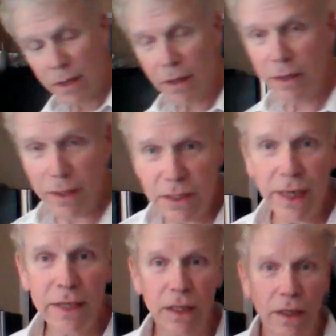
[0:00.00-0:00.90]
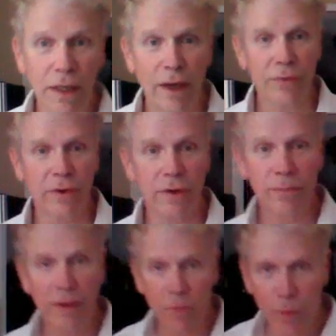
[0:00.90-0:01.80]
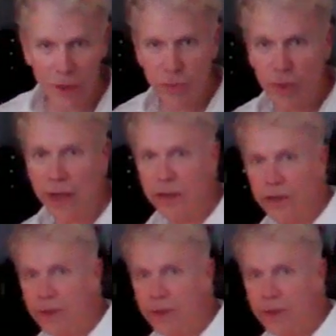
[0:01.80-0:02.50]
This takes a little effort, but watch what I do.